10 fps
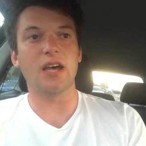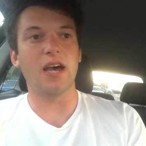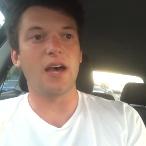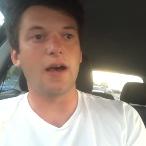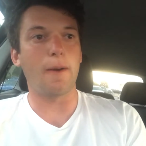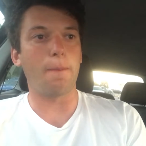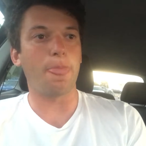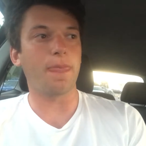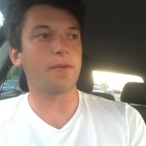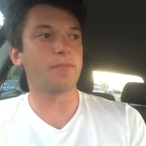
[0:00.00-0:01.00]

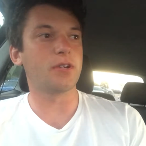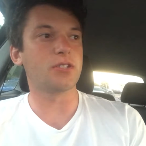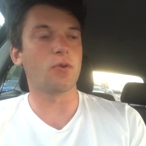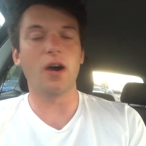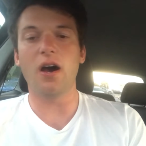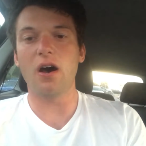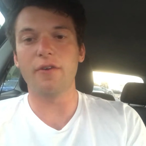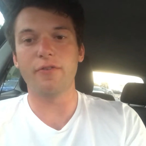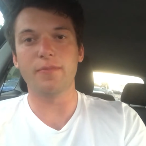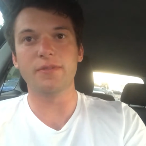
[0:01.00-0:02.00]
because it's quite
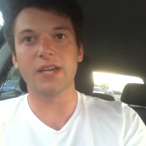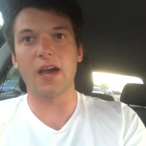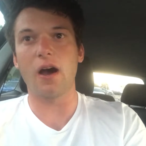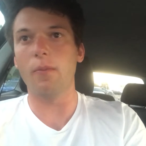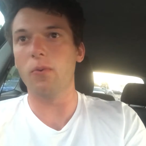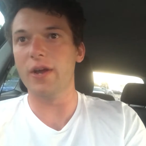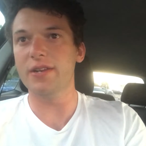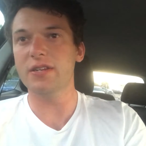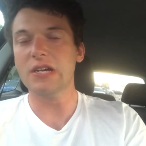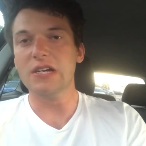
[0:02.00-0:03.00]
hard for them to get
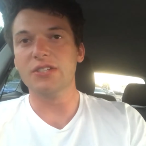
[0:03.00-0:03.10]
upwind.